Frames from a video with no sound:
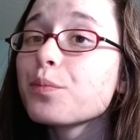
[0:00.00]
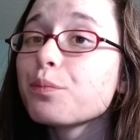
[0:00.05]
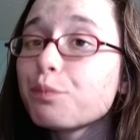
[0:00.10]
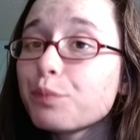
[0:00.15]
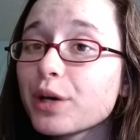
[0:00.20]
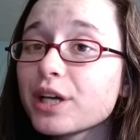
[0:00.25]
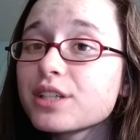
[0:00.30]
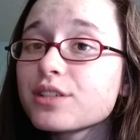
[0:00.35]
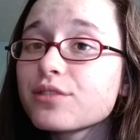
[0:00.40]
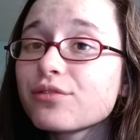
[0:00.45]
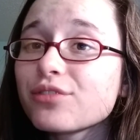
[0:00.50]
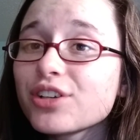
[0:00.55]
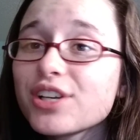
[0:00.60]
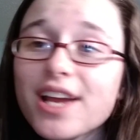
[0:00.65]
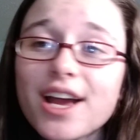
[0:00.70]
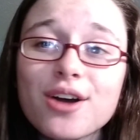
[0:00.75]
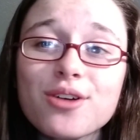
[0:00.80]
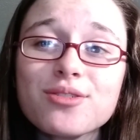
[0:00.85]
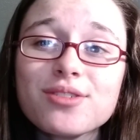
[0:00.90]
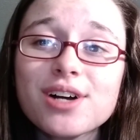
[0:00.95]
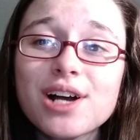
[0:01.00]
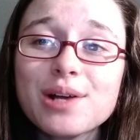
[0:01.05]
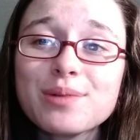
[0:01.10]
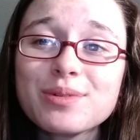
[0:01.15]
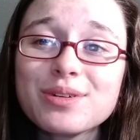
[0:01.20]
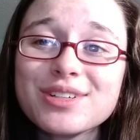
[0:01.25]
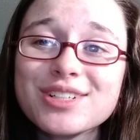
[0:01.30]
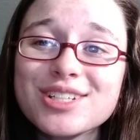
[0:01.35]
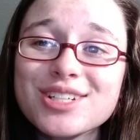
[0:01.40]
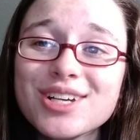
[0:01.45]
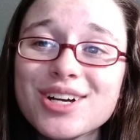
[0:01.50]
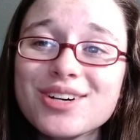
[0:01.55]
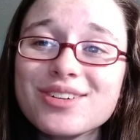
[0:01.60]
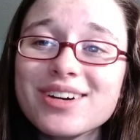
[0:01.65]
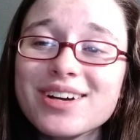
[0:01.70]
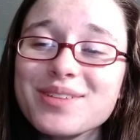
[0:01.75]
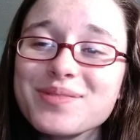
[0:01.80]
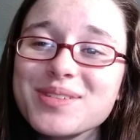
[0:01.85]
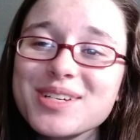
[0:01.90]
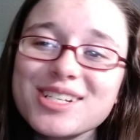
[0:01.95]
But for now, I'm going to go.
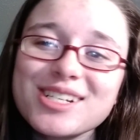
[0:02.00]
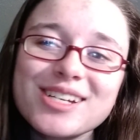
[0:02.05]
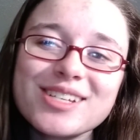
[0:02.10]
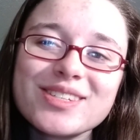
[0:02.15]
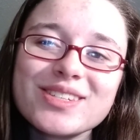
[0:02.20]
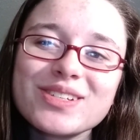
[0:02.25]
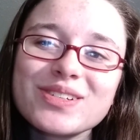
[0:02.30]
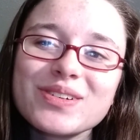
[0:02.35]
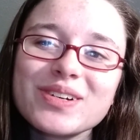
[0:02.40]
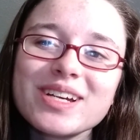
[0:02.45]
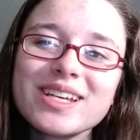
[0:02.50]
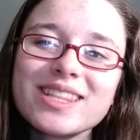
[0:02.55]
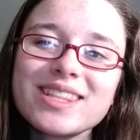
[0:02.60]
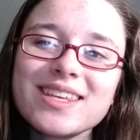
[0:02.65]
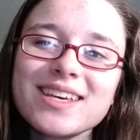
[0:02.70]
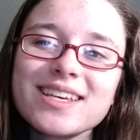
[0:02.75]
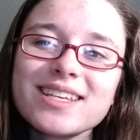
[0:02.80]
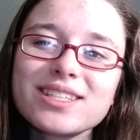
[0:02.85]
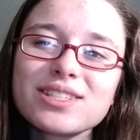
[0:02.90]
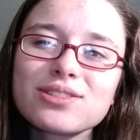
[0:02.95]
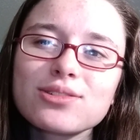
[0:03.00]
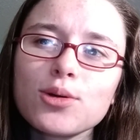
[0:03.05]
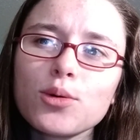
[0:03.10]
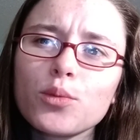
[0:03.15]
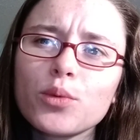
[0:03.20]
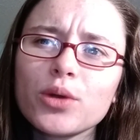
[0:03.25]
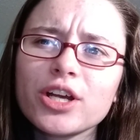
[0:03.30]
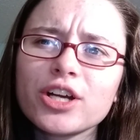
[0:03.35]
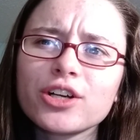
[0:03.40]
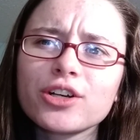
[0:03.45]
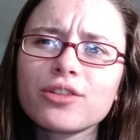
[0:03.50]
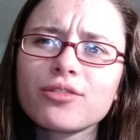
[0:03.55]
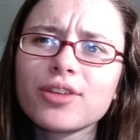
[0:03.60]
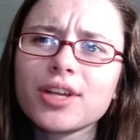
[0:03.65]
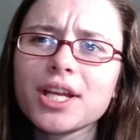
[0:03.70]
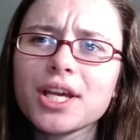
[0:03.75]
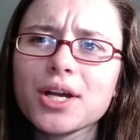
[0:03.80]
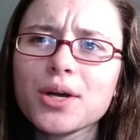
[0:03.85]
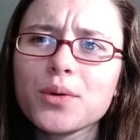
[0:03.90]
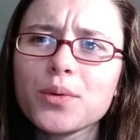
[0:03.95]
I hope that you guys enjoyed this weird
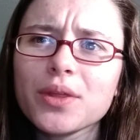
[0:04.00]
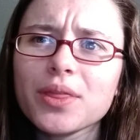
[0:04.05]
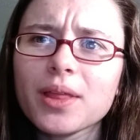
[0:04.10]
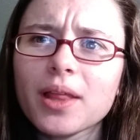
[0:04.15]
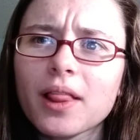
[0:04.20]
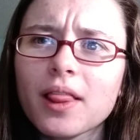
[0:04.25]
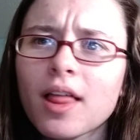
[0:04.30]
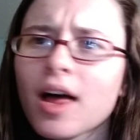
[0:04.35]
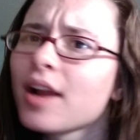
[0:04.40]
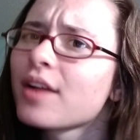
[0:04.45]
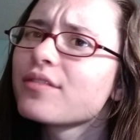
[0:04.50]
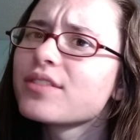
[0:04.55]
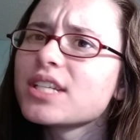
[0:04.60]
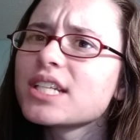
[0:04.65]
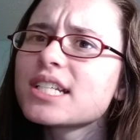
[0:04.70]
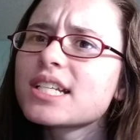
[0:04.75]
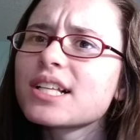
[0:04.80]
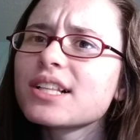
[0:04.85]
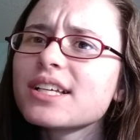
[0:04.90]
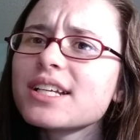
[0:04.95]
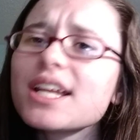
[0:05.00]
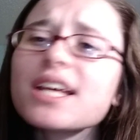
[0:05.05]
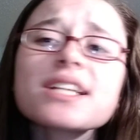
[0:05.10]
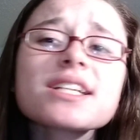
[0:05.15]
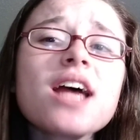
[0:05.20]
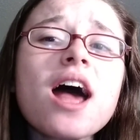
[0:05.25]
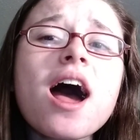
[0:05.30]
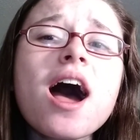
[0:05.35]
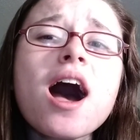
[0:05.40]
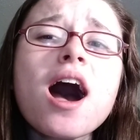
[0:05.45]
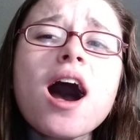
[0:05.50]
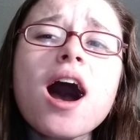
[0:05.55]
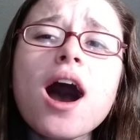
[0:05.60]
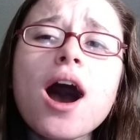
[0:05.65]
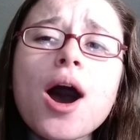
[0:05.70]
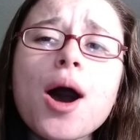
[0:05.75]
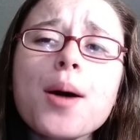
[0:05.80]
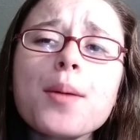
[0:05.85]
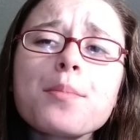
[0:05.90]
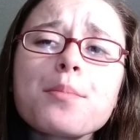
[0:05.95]
video with a lot of detail in it.
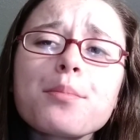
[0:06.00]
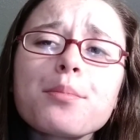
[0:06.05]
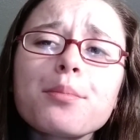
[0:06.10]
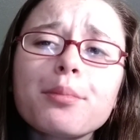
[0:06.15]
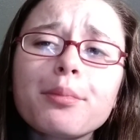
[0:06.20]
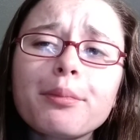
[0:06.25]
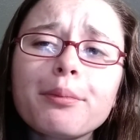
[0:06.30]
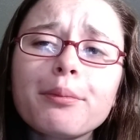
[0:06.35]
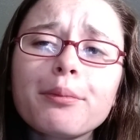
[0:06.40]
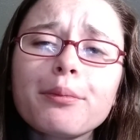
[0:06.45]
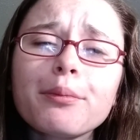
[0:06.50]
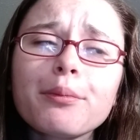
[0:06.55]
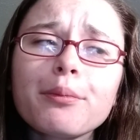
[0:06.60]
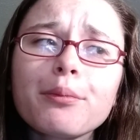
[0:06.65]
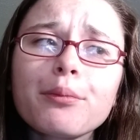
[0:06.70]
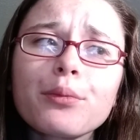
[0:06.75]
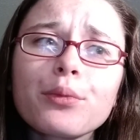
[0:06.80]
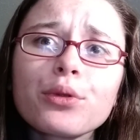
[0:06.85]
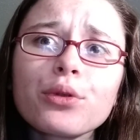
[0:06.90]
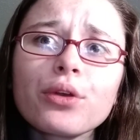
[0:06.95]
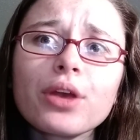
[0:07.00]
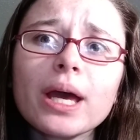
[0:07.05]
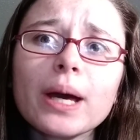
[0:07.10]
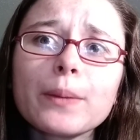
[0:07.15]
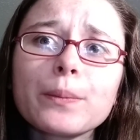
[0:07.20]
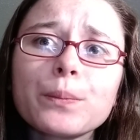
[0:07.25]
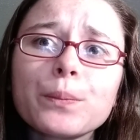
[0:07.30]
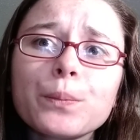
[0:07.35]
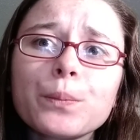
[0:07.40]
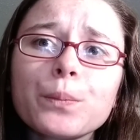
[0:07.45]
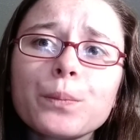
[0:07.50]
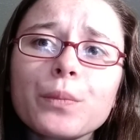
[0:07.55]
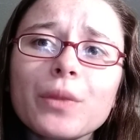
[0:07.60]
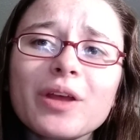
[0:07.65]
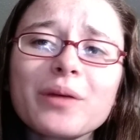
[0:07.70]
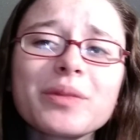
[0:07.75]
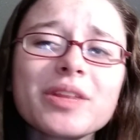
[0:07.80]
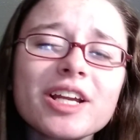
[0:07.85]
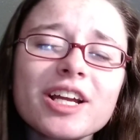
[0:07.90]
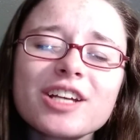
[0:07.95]
Um, so yeah, I
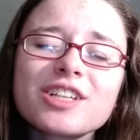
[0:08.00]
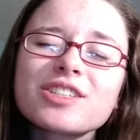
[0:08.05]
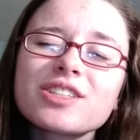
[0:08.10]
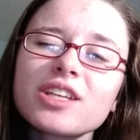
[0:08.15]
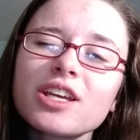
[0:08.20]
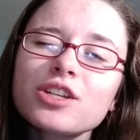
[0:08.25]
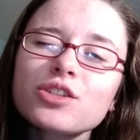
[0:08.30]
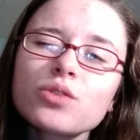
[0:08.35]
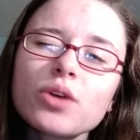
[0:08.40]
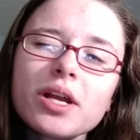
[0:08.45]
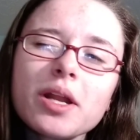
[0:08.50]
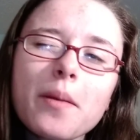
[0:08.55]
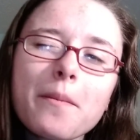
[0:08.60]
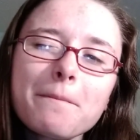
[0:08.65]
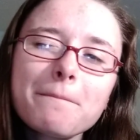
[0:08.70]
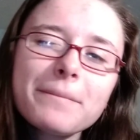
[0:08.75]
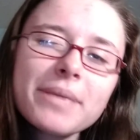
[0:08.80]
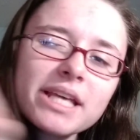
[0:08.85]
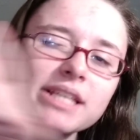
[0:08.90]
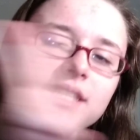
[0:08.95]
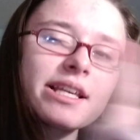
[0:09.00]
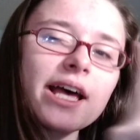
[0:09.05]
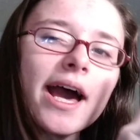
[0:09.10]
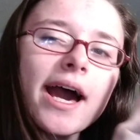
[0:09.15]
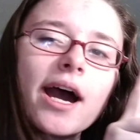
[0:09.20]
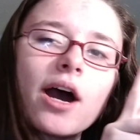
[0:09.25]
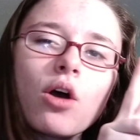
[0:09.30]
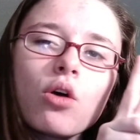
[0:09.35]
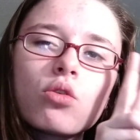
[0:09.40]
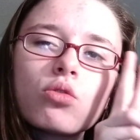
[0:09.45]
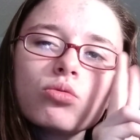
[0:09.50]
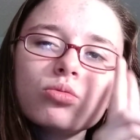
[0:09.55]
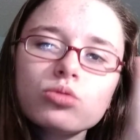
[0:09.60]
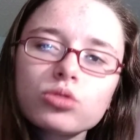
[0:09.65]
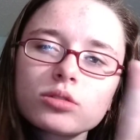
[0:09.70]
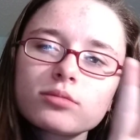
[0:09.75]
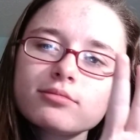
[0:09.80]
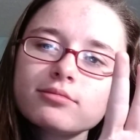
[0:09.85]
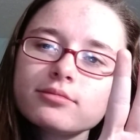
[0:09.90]
hope you guys enjoyed. Peace out!